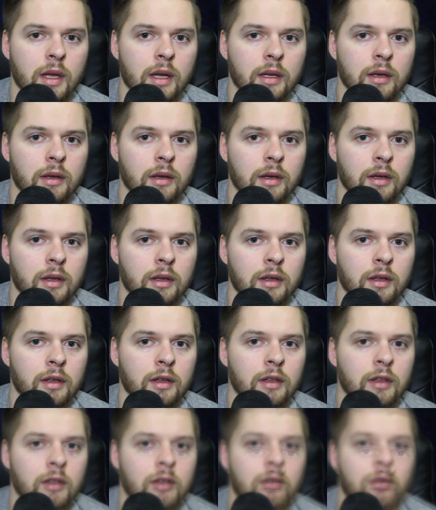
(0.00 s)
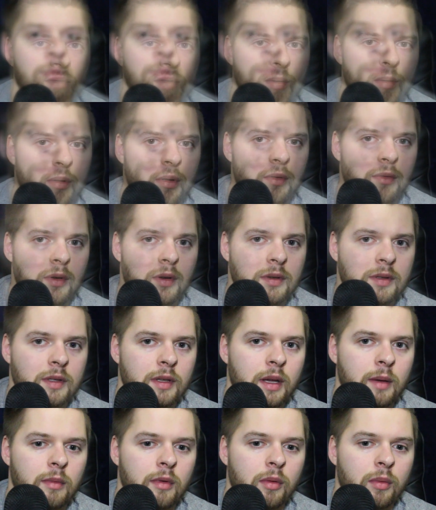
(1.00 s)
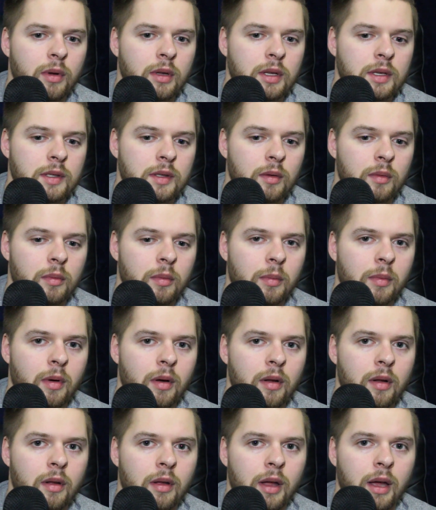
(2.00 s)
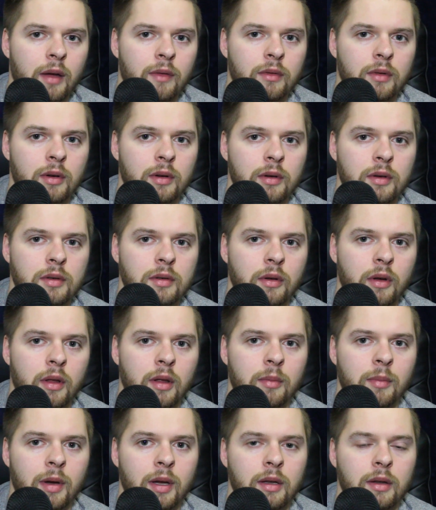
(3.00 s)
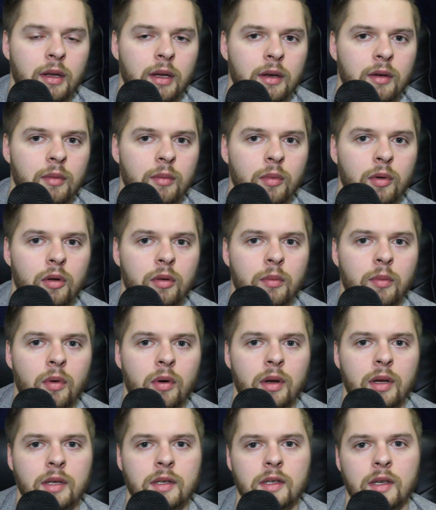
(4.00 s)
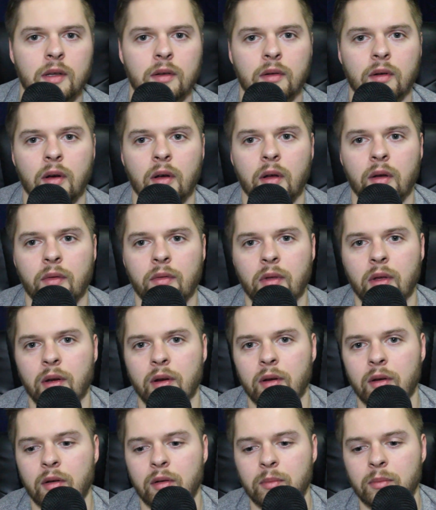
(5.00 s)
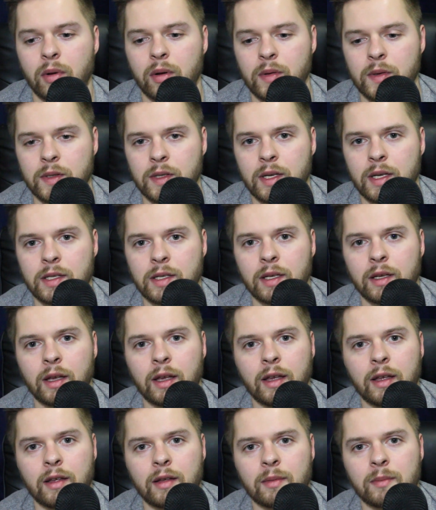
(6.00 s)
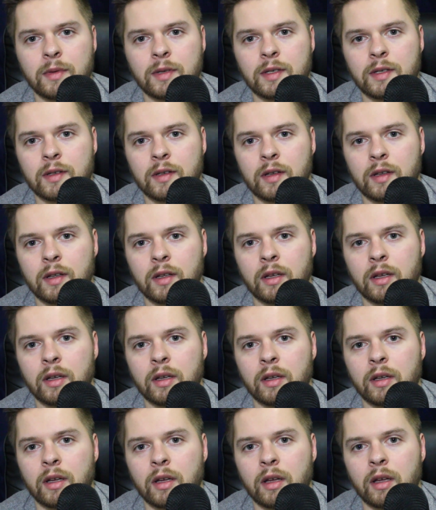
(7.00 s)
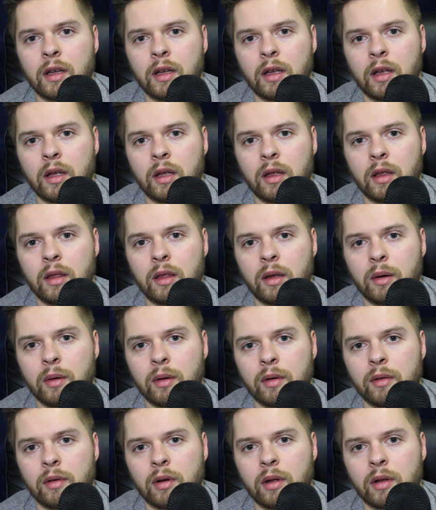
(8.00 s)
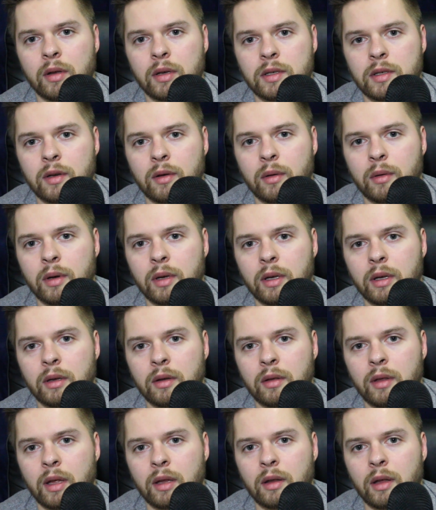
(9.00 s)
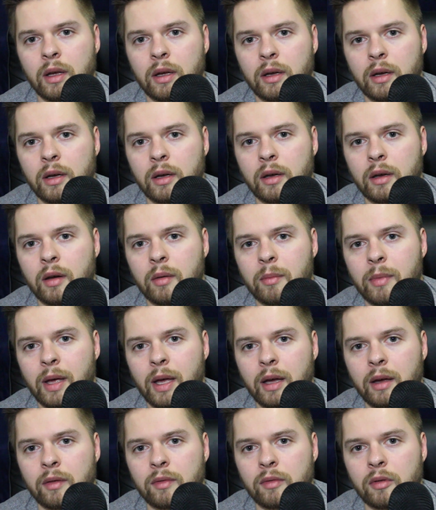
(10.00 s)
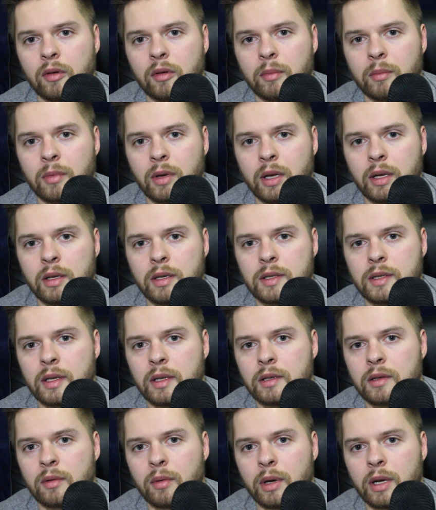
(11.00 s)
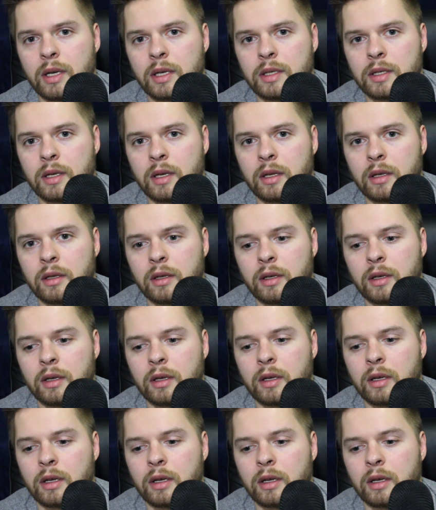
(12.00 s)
then. The Chiefs were the first team to win the Super Bowl after trailing by 10 or more points in all of their postseason games. They were really showing that they could come back from any situation,